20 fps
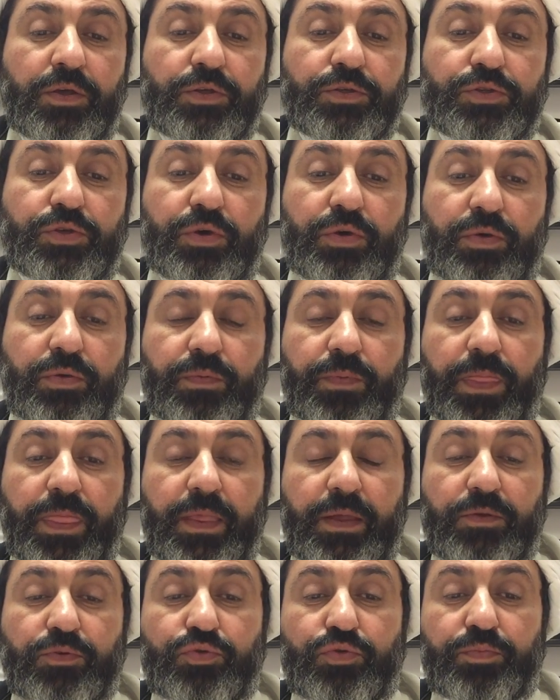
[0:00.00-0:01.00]
So
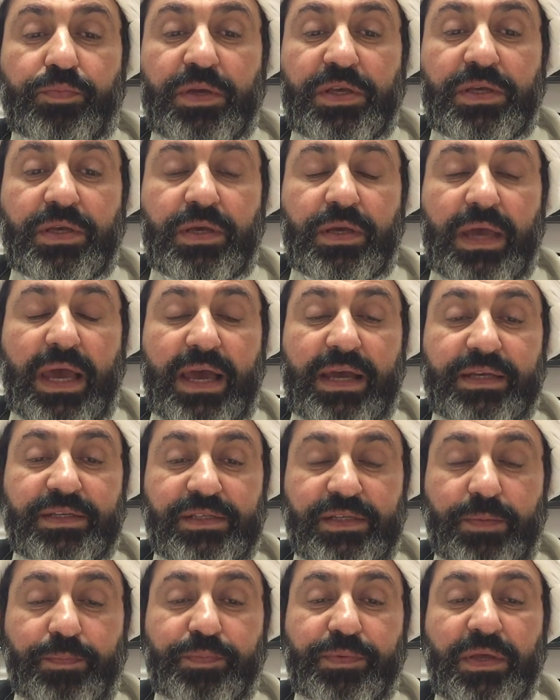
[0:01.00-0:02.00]
to be
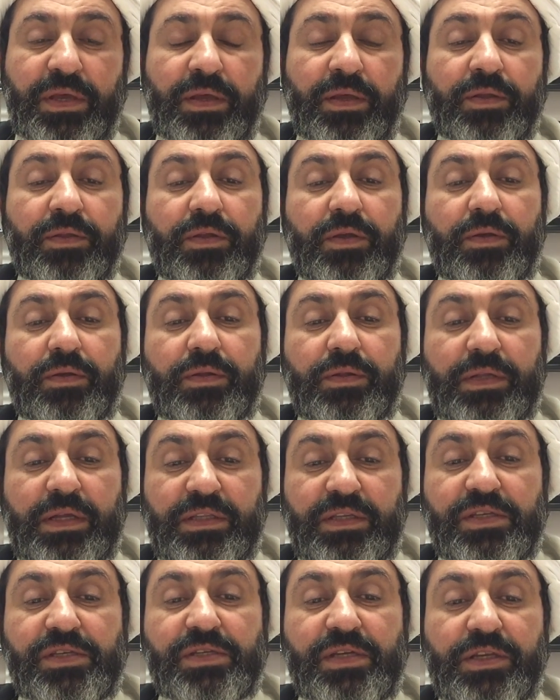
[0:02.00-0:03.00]
accepting
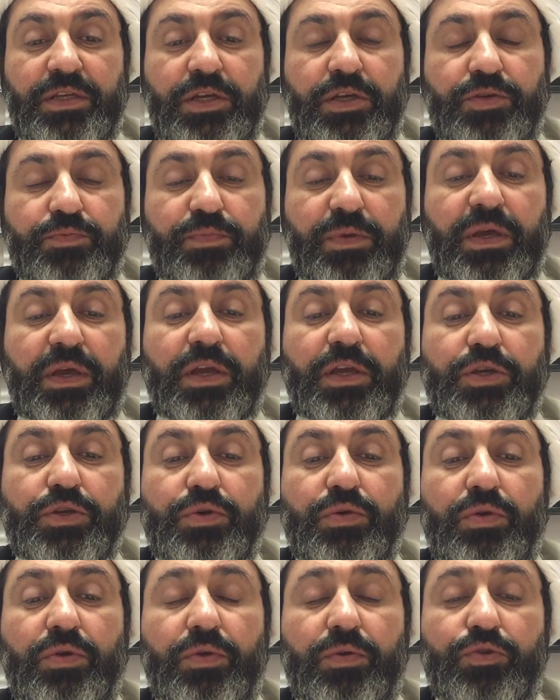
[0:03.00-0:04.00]
that this is an big
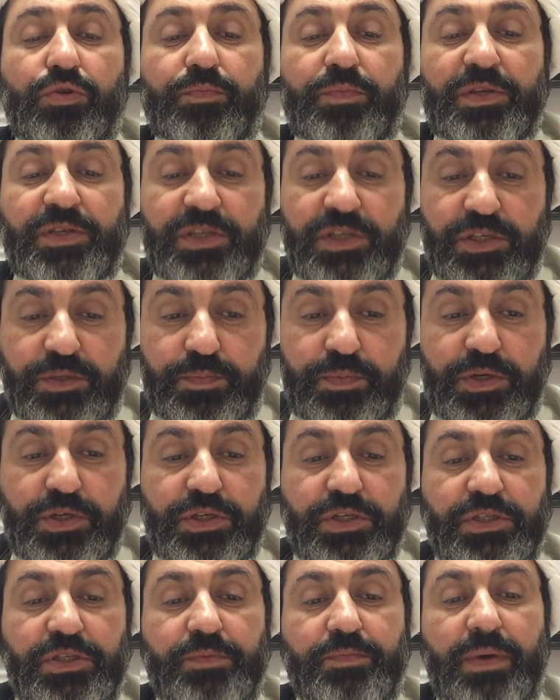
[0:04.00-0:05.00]
issue, to be
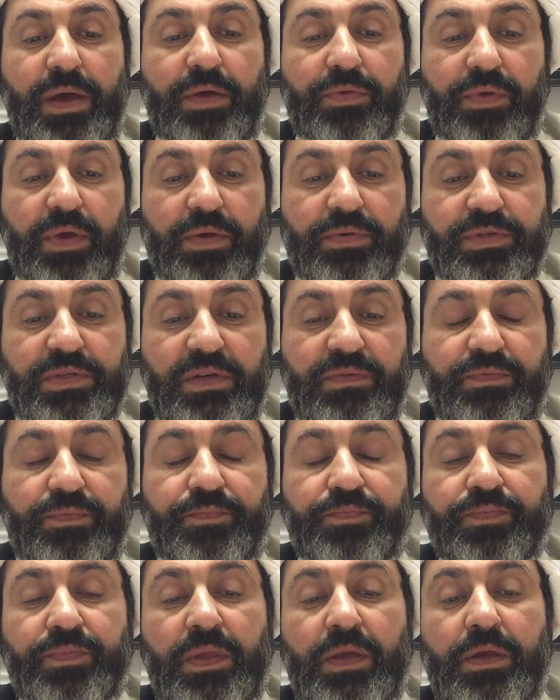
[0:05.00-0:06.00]
suspicious about ourselves,
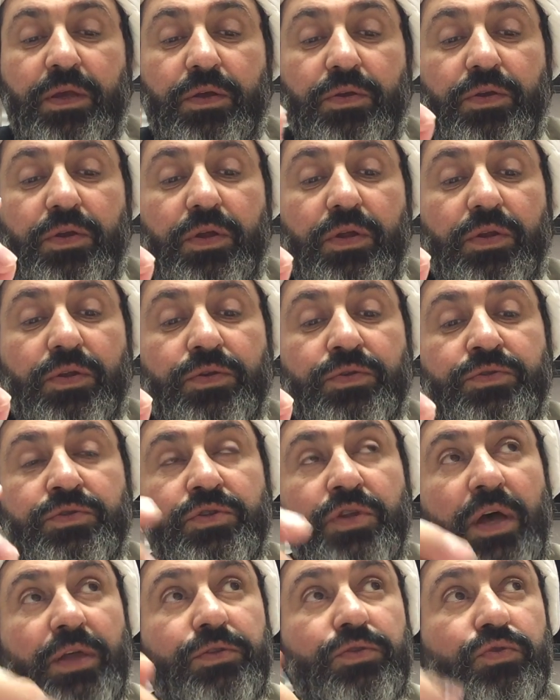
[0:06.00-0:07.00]

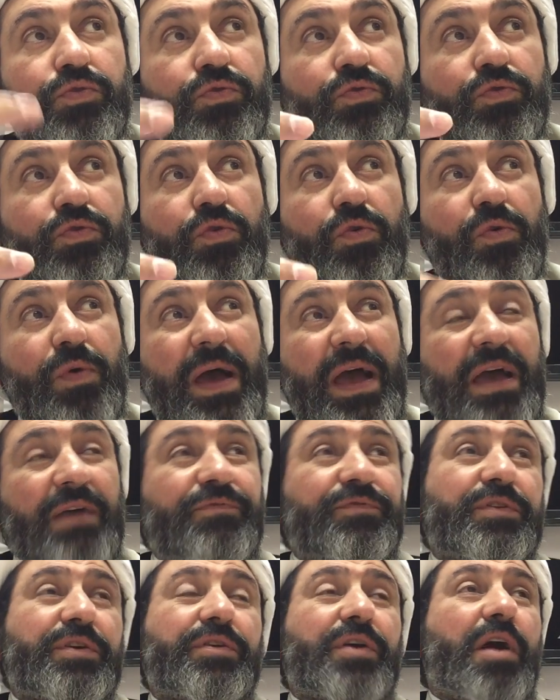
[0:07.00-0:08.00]
not to go
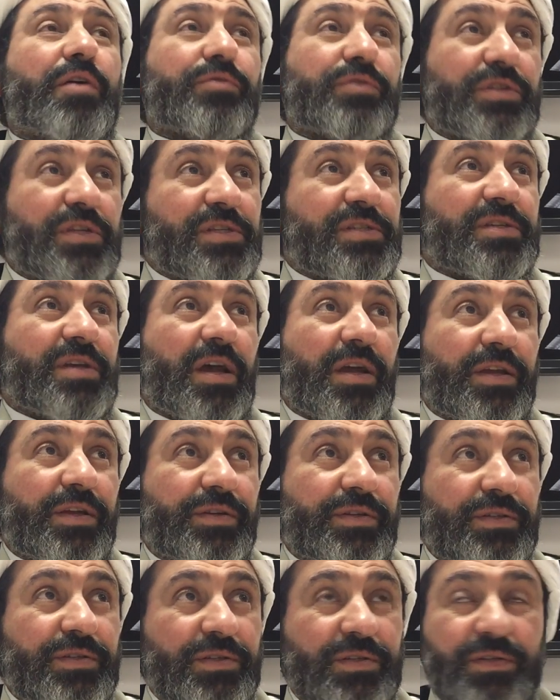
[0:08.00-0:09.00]
after our
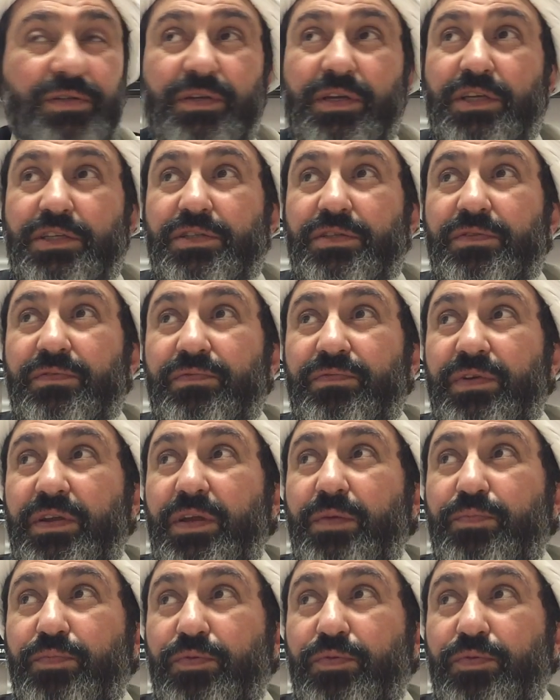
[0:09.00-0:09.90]
desires is very